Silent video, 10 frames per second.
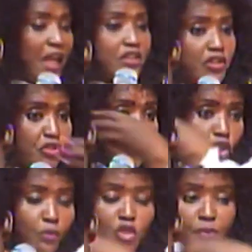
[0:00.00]
the
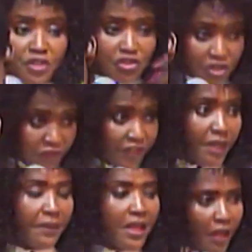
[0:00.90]
demon spirit is giving
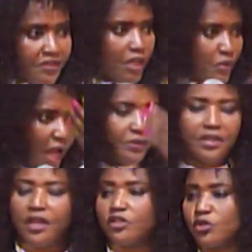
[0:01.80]
them. I'll tell you how they
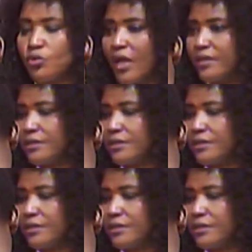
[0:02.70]
get into that.